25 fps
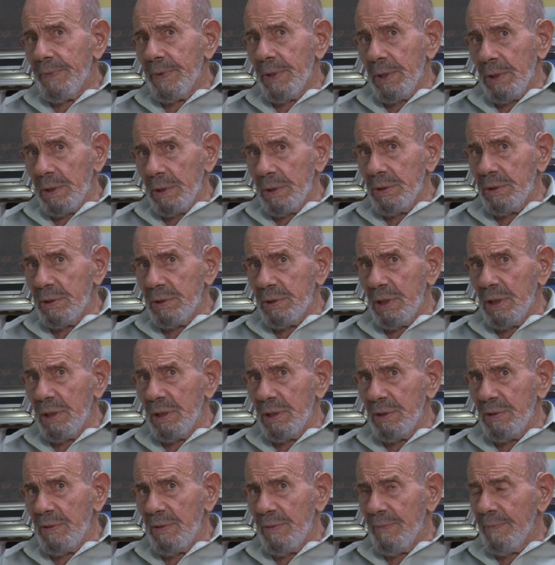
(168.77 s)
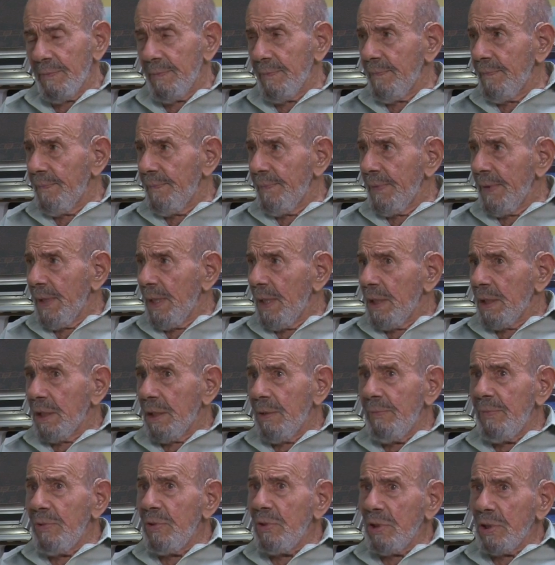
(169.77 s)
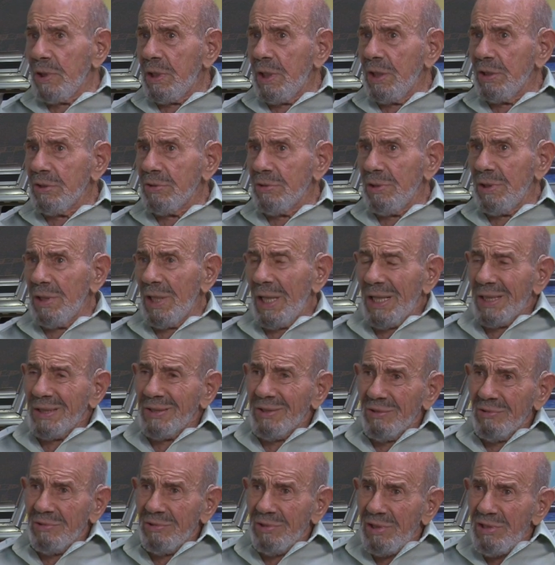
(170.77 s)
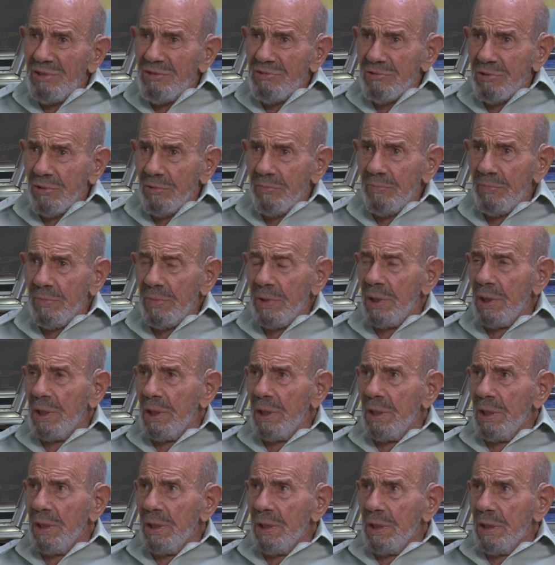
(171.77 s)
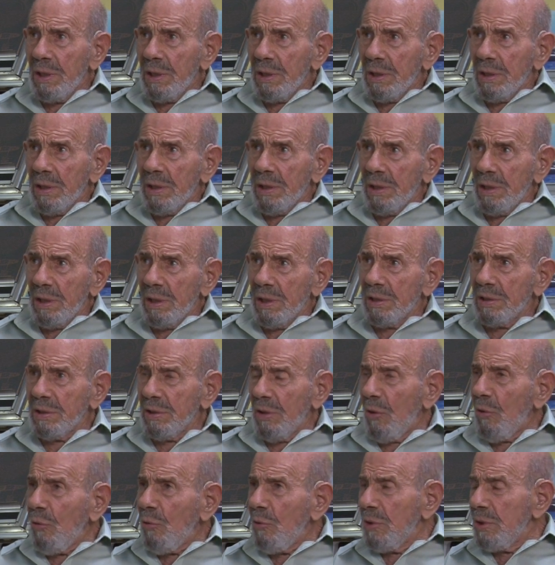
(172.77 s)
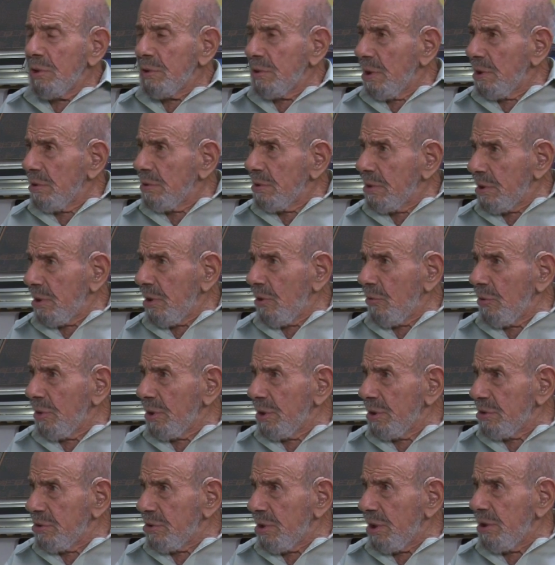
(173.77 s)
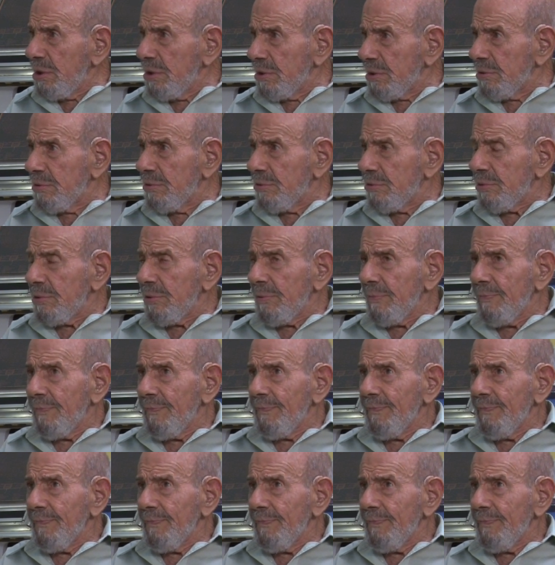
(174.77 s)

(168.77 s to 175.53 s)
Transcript: Do you understand? Communication as a system is always undergoing change.